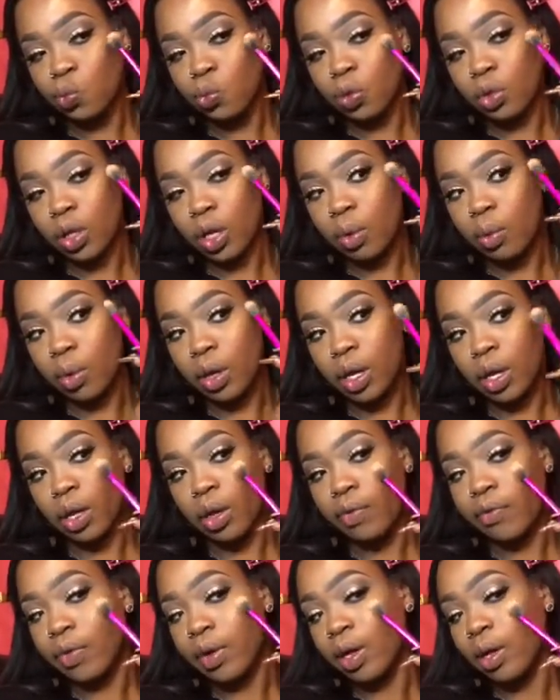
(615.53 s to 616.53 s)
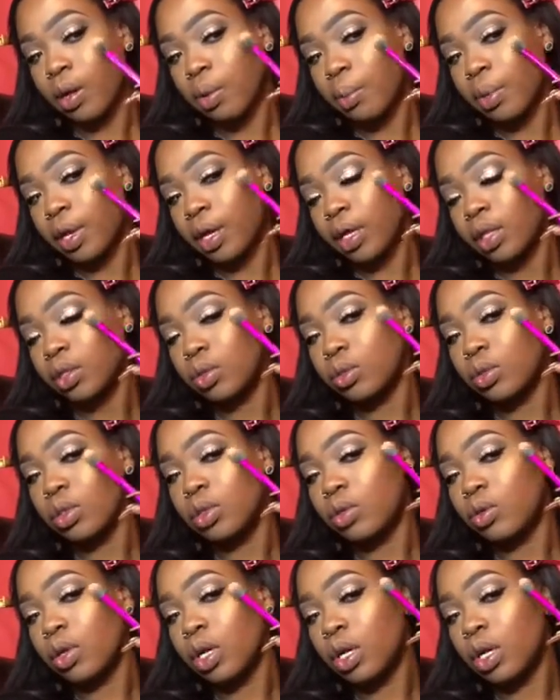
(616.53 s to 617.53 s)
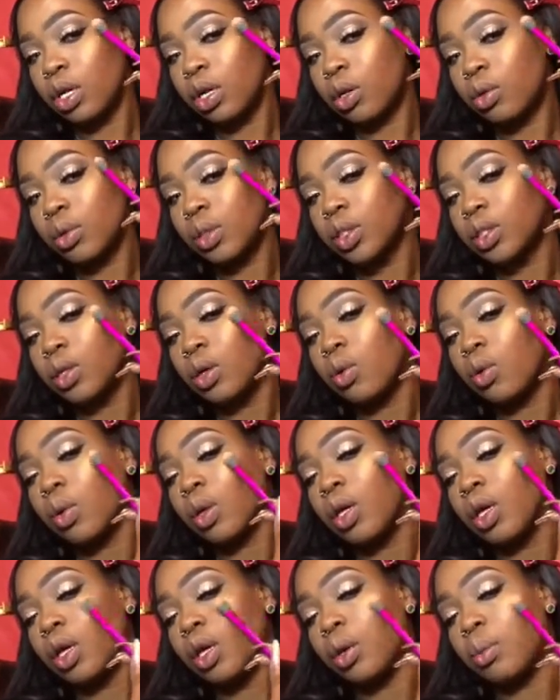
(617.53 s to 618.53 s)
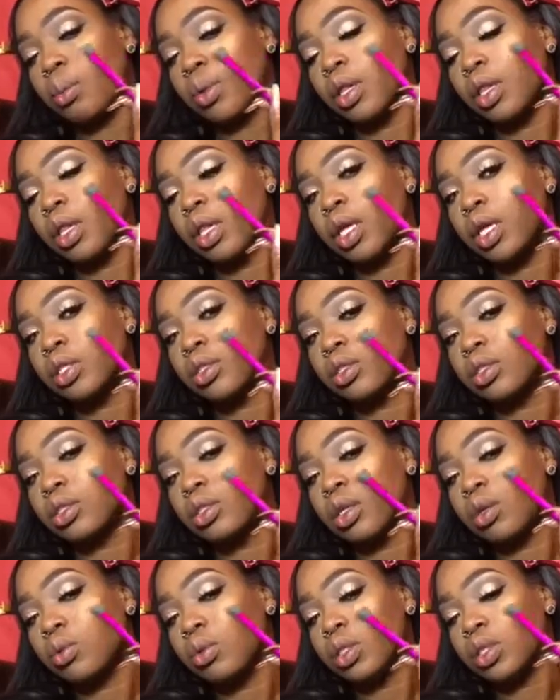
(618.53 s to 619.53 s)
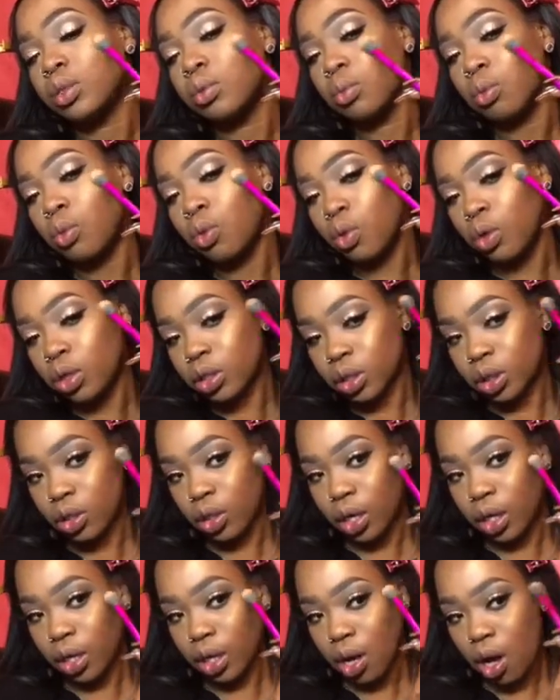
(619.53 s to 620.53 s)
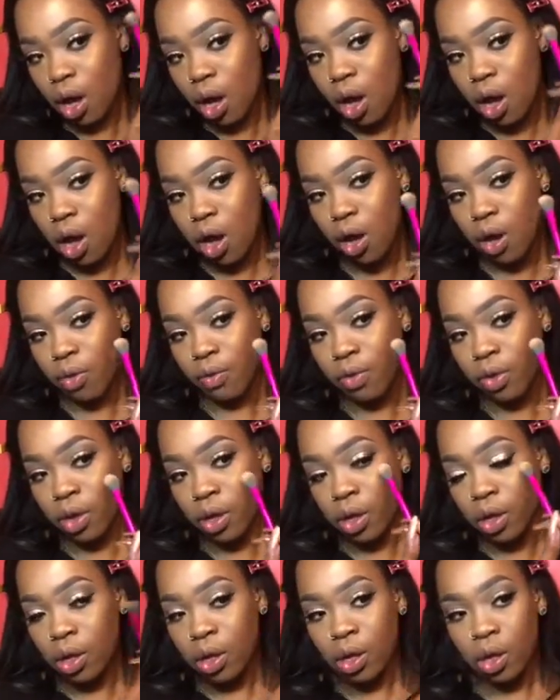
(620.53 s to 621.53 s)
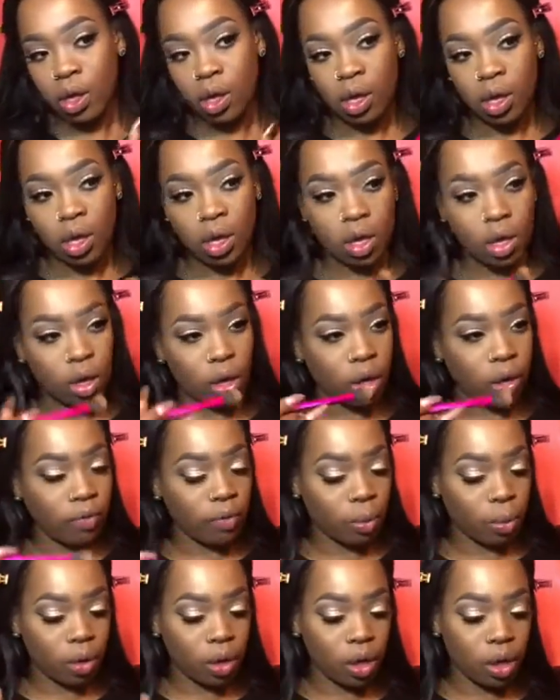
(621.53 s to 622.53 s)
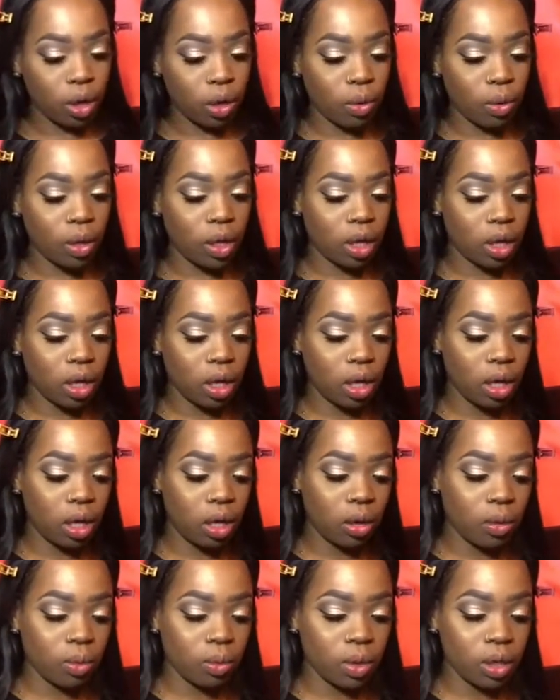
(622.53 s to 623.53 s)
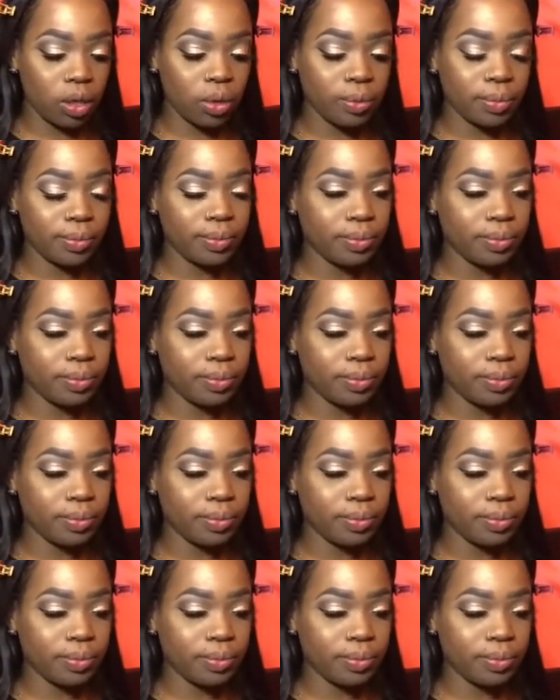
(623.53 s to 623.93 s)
That way, if I apply too little, I can always go in, but less is always more starting off. You never want to go in with